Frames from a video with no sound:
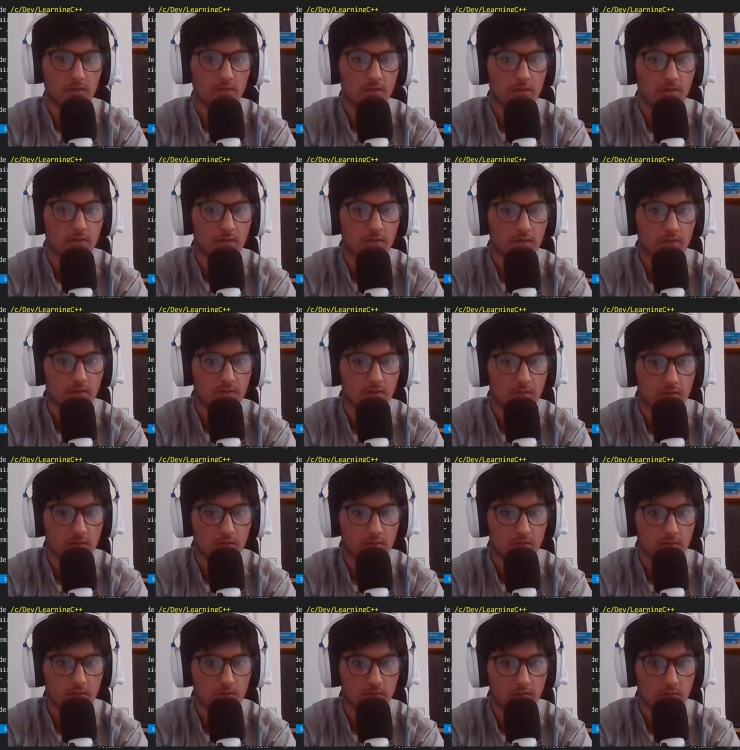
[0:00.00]

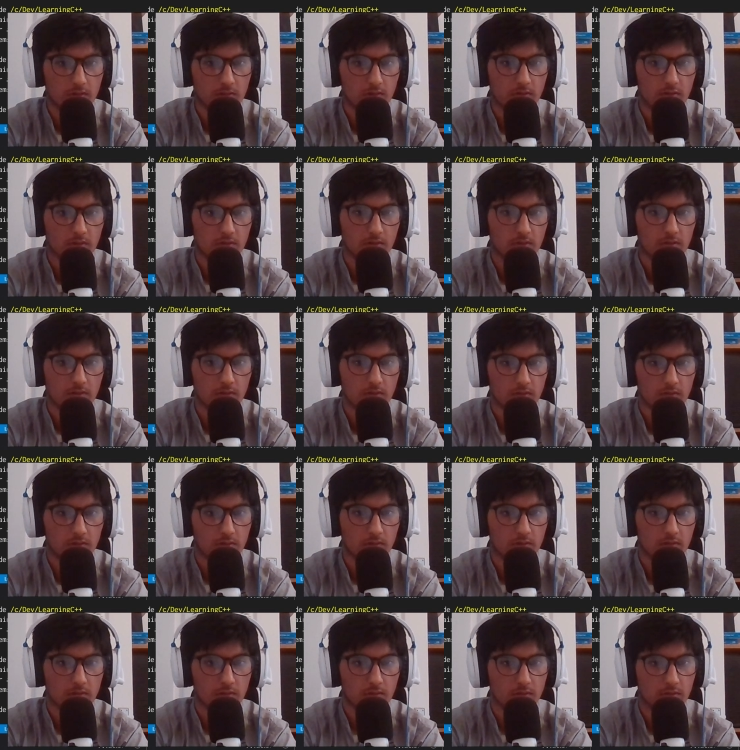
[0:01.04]

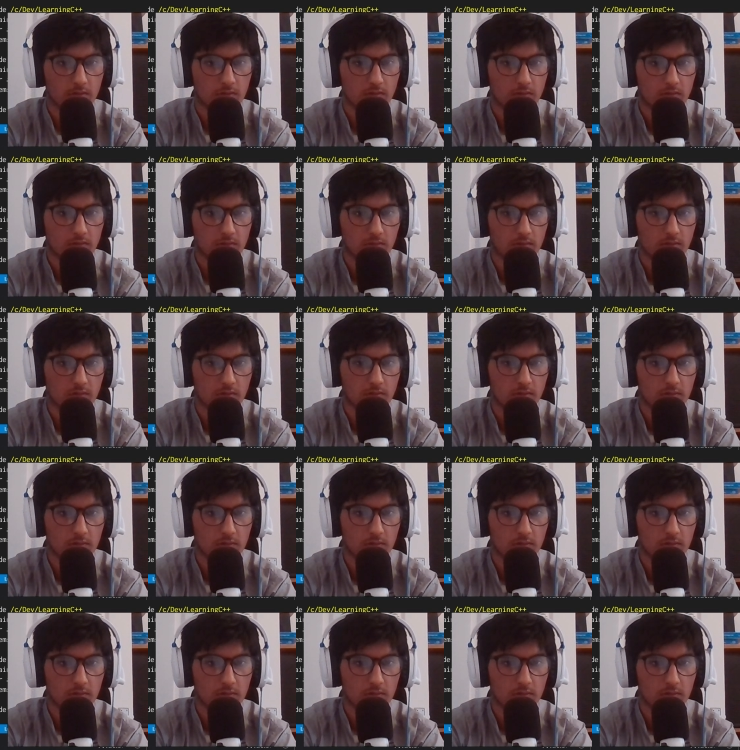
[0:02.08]
(no one is talking)